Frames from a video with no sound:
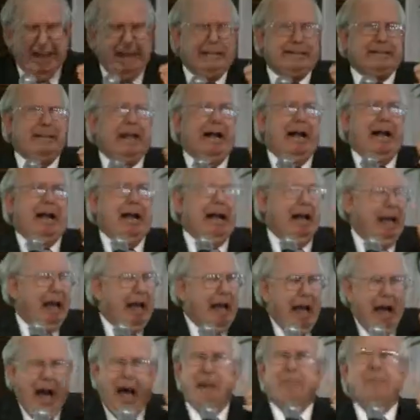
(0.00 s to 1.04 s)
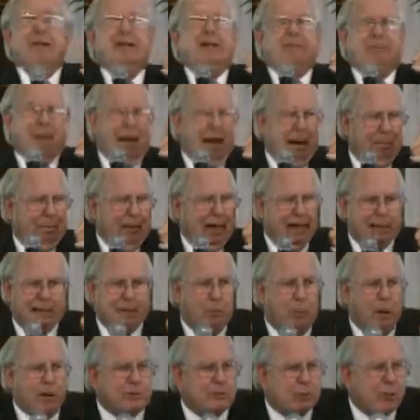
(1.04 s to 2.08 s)
He said, I, am in trouble. I
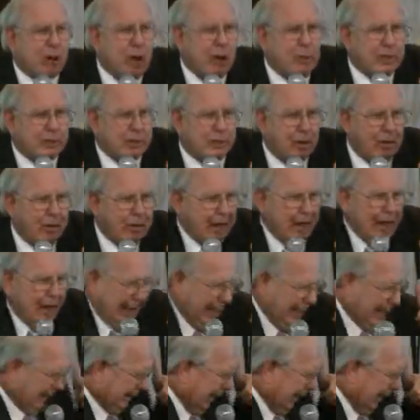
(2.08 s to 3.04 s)
said, What's wrong? What's wrong? He